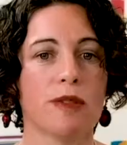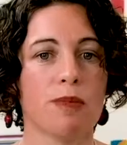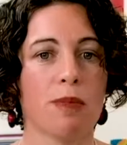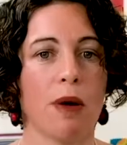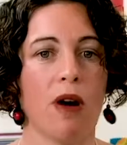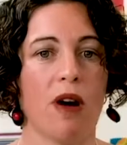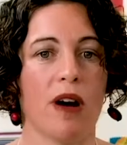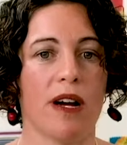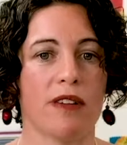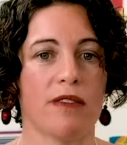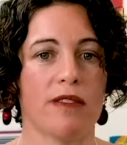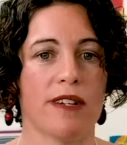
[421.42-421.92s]

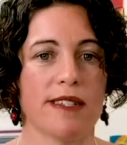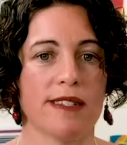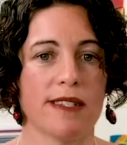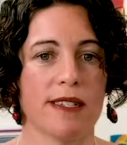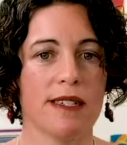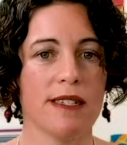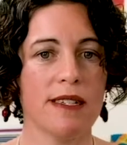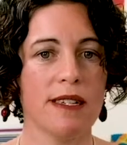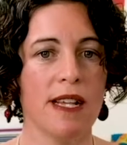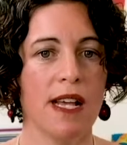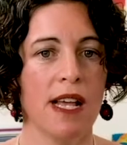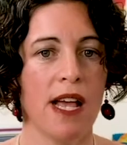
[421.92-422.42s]
pine
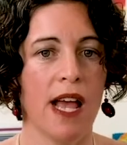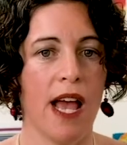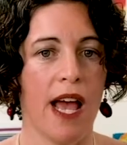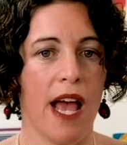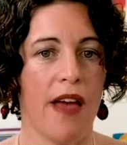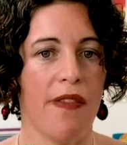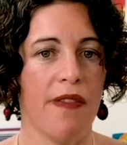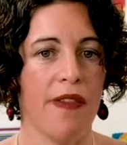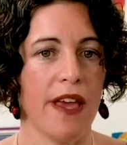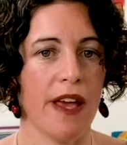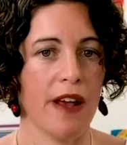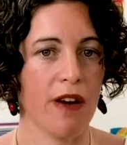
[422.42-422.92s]
resin,
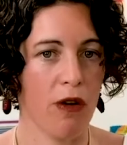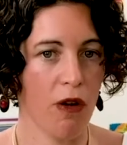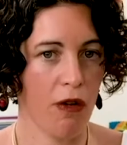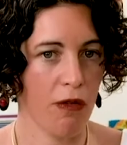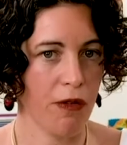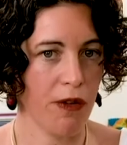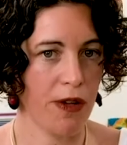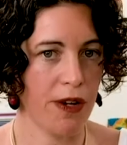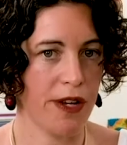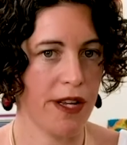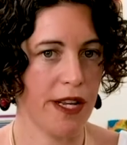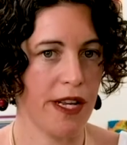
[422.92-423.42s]
and they're
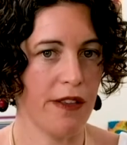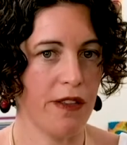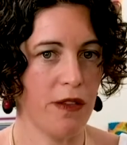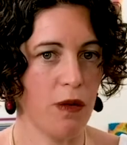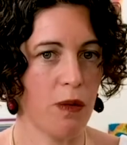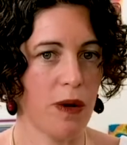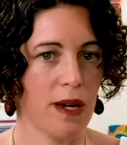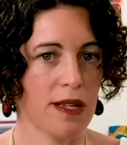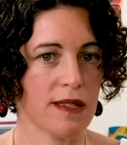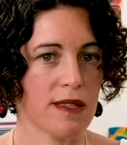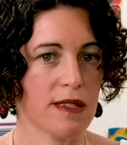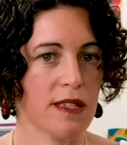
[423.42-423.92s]
often in the
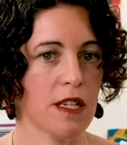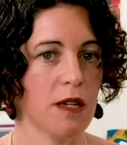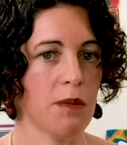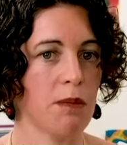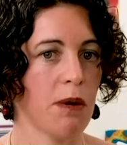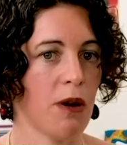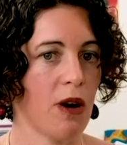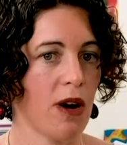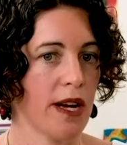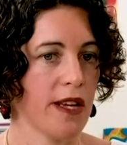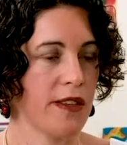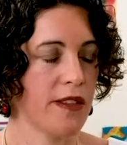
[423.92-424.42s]
ones that you
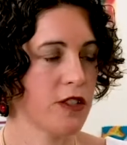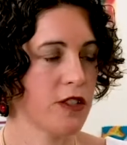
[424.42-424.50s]
buy in the